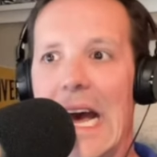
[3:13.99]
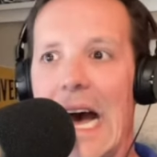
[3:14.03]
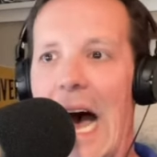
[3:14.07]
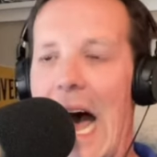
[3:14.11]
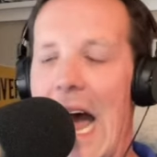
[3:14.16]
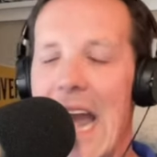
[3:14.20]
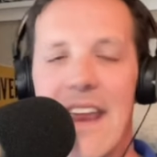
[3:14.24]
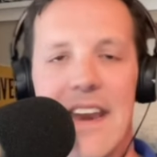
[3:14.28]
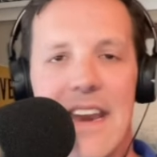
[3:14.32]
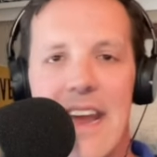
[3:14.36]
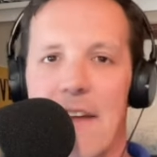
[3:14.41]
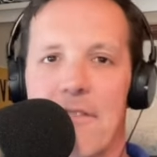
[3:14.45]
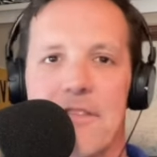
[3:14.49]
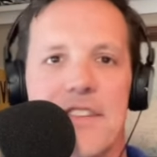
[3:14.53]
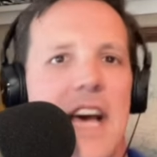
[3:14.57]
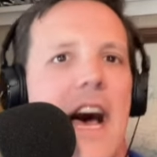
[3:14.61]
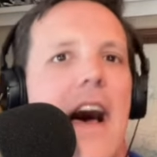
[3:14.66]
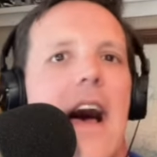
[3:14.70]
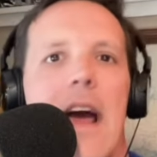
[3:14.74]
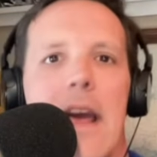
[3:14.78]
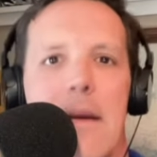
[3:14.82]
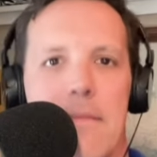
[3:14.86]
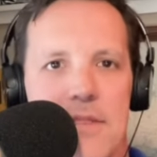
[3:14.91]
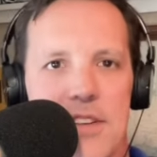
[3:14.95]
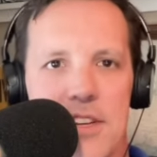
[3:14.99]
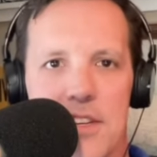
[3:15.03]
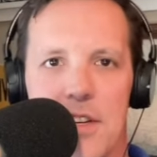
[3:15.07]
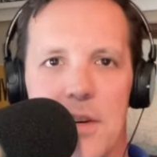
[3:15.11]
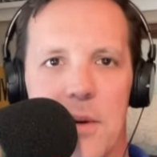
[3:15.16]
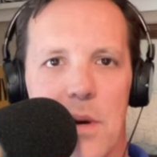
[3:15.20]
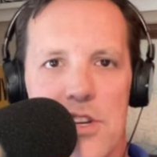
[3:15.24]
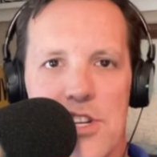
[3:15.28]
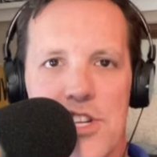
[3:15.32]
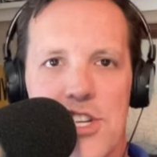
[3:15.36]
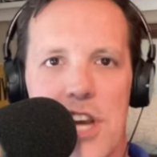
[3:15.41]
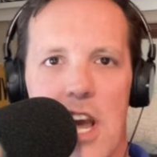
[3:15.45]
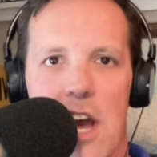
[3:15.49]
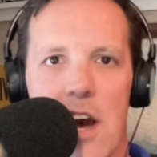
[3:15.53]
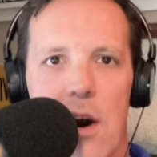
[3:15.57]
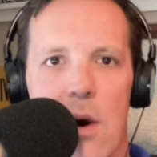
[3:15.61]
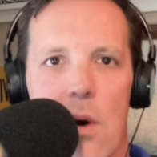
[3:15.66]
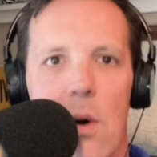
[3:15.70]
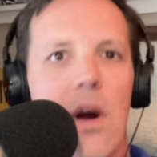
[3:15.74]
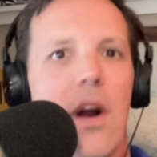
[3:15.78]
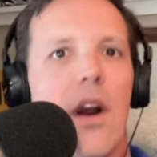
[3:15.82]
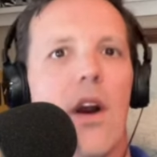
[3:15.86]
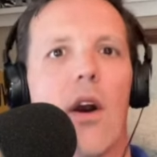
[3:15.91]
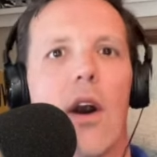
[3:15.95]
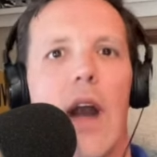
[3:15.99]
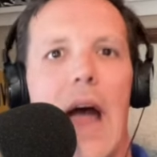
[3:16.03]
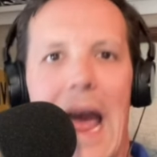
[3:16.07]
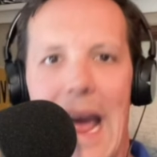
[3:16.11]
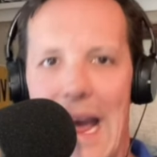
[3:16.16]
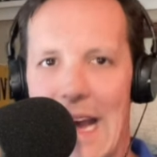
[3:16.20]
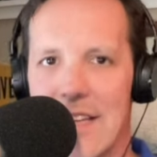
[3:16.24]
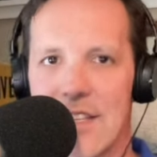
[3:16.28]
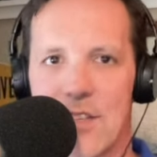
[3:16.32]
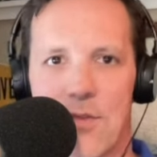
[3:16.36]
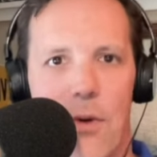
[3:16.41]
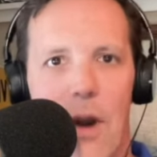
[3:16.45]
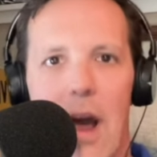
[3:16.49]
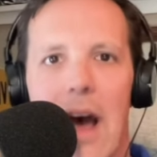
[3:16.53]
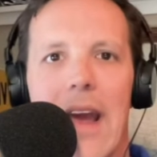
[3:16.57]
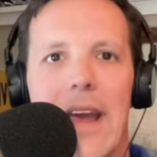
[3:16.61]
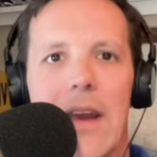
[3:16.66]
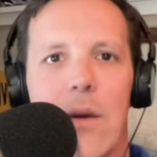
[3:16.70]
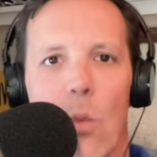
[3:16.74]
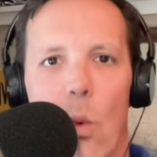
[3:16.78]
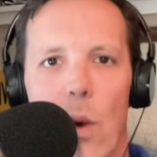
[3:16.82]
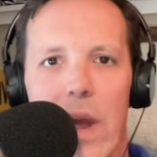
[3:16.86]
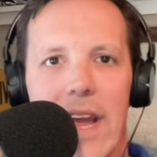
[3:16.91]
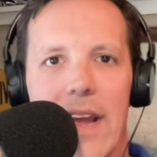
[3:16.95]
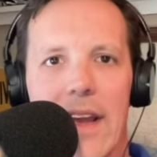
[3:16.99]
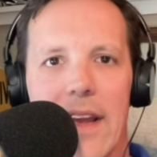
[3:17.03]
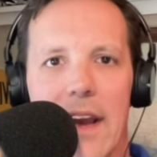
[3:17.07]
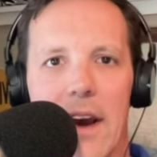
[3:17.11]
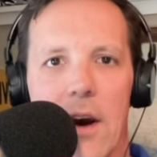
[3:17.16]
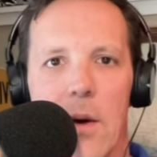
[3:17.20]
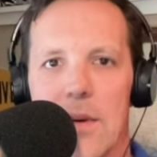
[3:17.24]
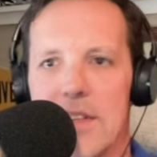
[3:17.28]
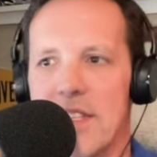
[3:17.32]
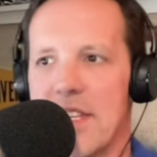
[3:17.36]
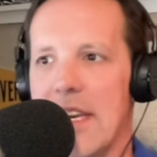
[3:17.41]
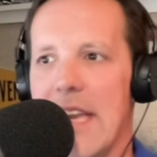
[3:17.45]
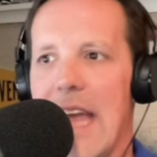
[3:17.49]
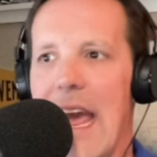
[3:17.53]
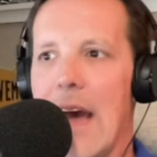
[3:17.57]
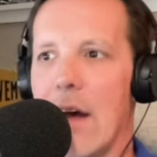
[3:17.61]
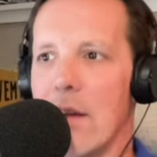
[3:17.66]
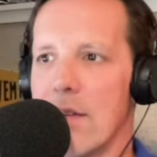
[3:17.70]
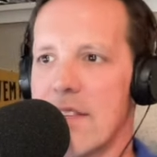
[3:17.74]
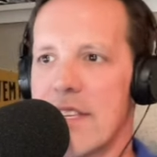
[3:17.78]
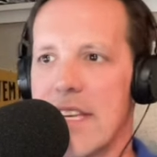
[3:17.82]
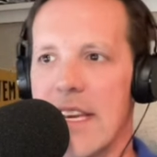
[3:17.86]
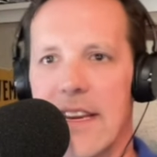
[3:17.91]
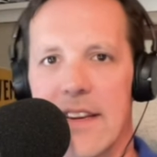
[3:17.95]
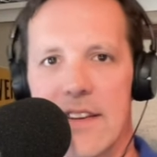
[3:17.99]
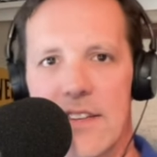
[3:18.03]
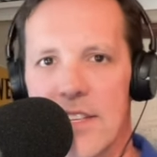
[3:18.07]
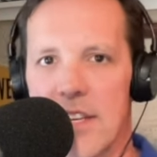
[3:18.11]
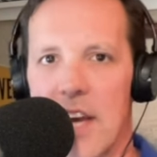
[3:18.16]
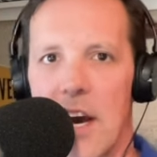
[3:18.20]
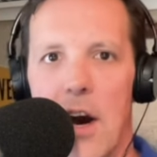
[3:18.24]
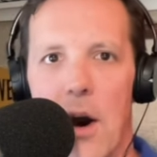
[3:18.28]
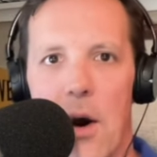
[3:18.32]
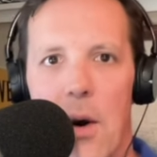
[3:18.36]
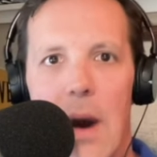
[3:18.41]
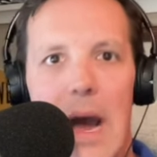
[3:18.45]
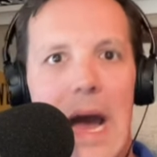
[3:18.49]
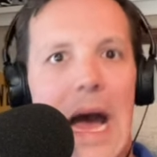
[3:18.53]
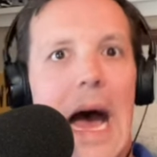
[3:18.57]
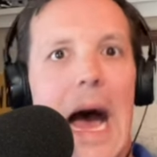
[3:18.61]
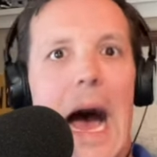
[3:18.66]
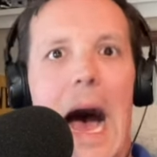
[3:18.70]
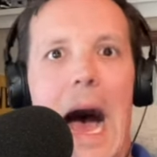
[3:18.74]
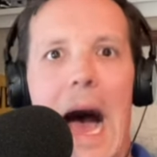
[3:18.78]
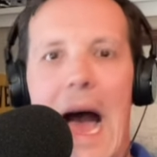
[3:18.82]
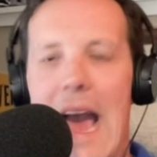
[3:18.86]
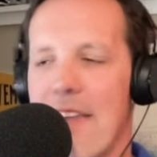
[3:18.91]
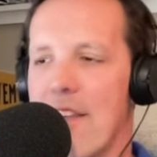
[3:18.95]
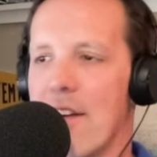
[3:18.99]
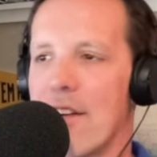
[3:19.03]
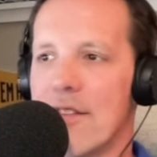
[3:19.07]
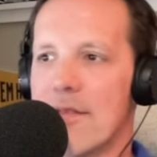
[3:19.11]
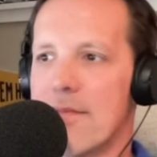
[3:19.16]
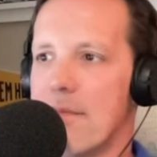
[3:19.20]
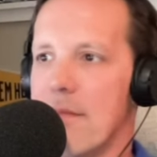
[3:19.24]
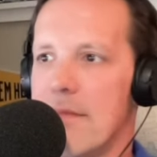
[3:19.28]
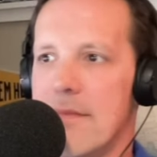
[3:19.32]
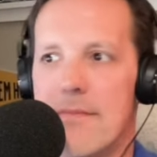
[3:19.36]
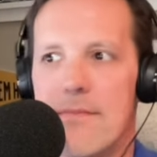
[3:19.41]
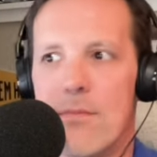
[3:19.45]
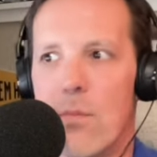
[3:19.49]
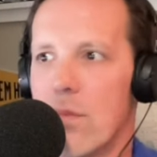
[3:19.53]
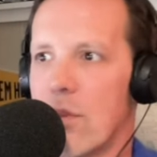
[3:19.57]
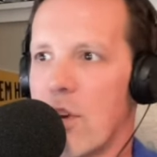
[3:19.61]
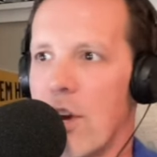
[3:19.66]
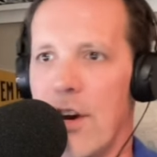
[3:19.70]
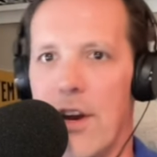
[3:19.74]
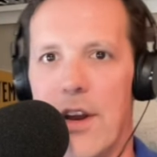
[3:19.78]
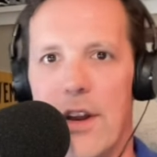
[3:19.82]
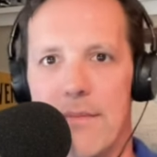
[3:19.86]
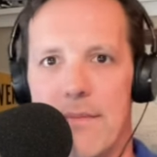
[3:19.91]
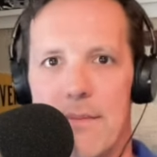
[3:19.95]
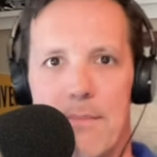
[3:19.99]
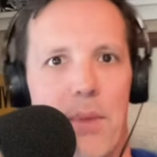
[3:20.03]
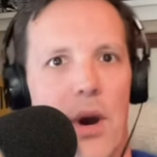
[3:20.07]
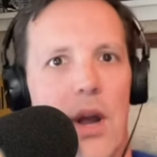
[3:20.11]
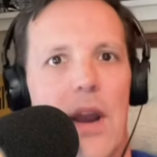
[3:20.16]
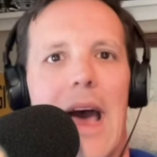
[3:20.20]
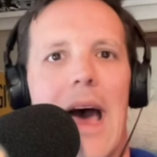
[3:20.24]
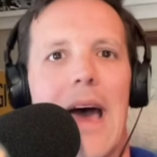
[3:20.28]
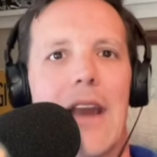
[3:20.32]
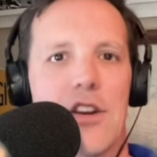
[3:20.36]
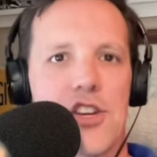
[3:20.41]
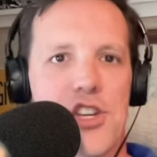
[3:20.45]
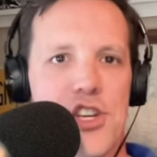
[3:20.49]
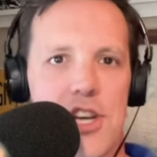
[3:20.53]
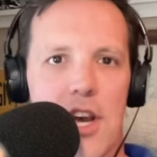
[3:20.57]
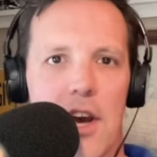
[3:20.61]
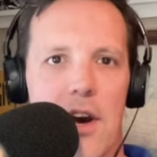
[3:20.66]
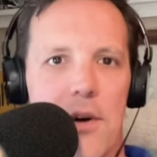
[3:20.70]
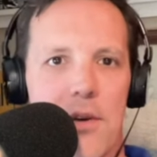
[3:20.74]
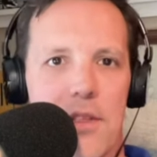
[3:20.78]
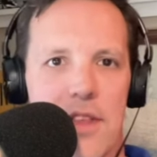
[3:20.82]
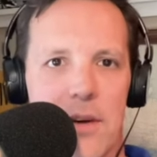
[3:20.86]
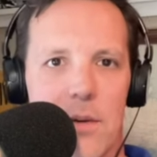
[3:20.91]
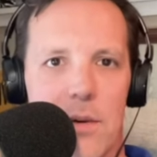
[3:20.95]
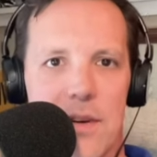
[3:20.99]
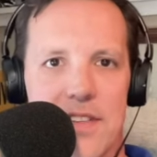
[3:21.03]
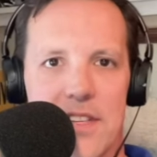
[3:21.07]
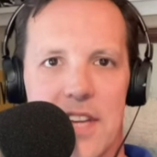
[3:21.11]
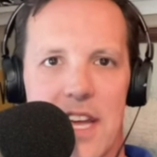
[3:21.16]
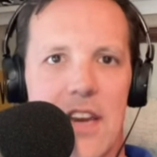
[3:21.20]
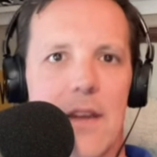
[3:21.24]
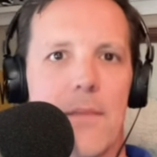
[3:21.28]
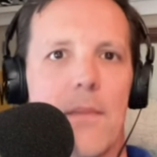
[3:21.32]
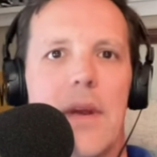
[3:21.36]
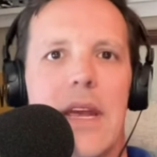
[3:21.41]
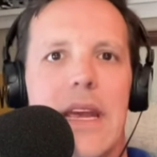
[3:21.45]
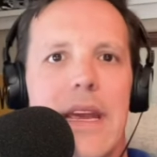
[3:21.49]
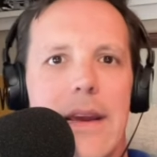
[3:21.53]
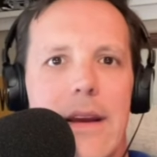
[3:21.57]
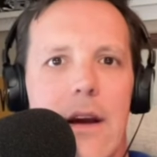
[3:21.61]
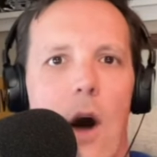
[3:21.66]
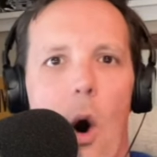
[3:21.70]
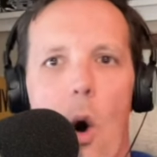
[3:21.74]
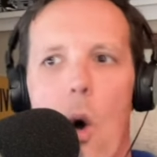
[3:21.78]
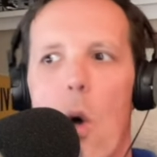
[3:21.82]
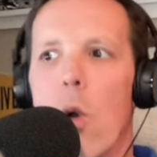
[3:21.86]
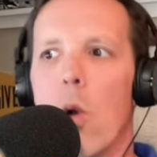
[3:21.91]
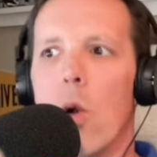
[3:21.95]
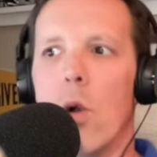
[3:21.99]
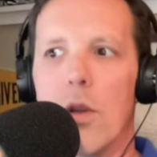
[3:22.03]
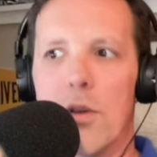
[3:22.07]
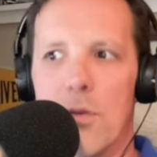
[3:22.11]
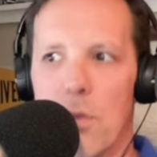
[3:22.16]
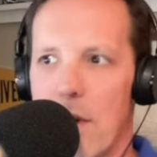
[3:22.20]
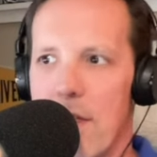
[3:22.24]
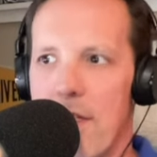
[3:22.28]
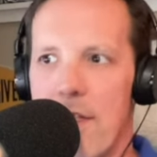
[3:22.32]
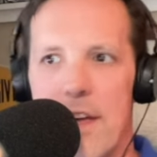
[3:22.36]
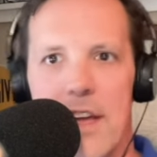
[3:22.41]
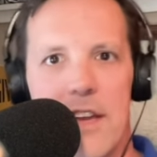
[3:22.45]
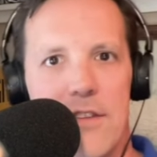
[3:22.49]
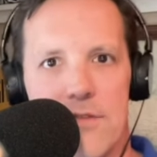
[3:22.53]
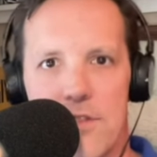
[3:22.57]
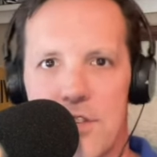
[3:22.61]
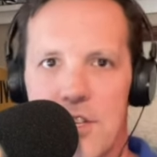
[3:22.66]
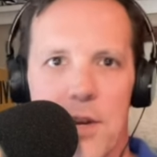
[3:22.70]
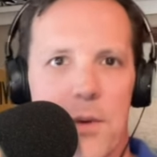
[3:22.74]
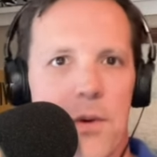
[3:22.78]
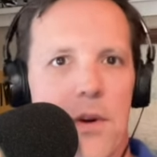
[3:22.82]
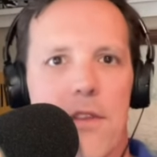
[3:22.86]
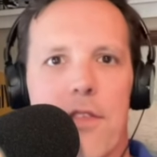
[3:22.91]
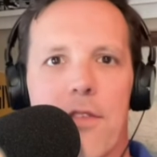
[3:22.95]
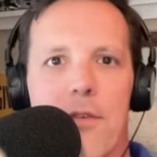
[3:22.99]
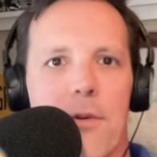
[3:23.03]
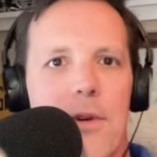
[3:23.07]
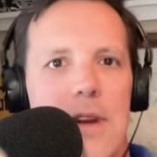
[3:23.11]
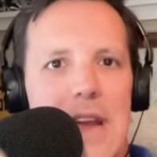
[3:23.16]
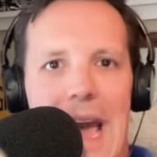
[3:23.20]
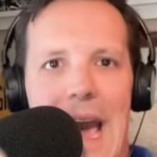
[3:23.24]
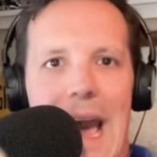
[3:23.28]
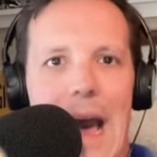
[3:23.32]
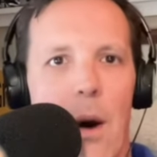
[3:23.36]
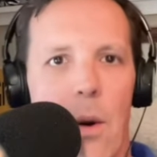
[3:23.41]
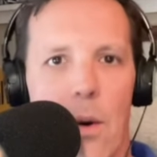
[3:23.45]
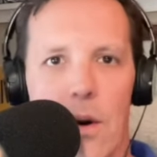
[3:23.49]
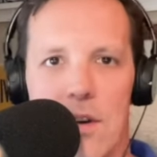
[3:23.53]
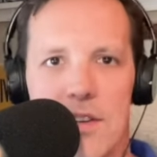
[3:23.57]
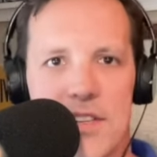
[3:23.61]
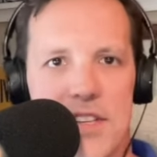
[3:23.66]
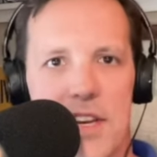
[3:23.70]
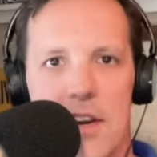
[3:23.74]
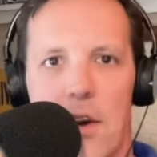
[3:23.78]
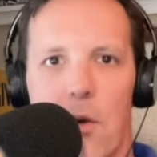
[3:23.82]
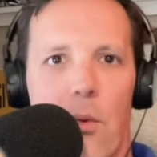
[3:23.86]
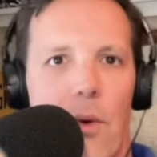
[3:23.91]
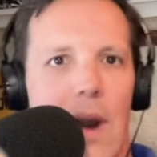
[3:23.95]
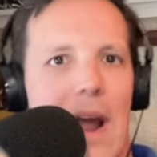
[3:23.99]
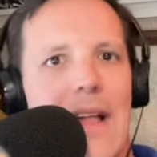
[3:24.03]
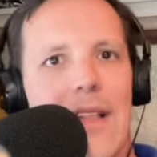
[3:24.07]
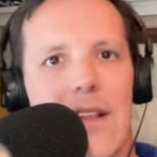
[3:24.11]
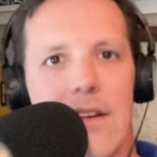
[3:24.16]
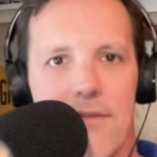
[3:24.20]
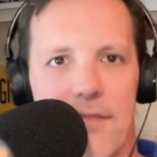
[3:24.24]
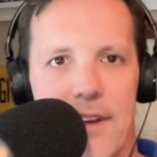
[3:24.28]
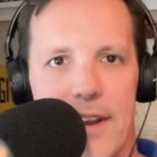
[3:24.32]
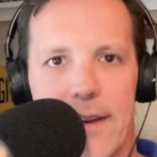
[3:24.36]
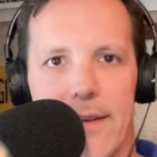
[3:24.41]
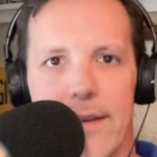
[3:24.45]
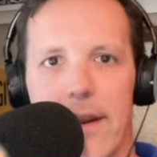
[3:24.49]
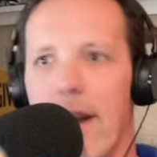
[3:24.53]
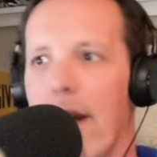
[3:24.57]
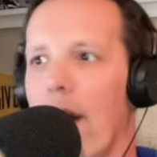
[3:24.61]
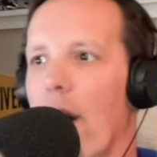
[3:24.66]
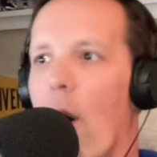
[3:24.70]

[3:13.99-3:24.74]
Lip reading: I didn't have time to do a show as Ryan Wingo was announcing, so either could put out a show that was going to be old within 2 or 3 hours and irrelevant,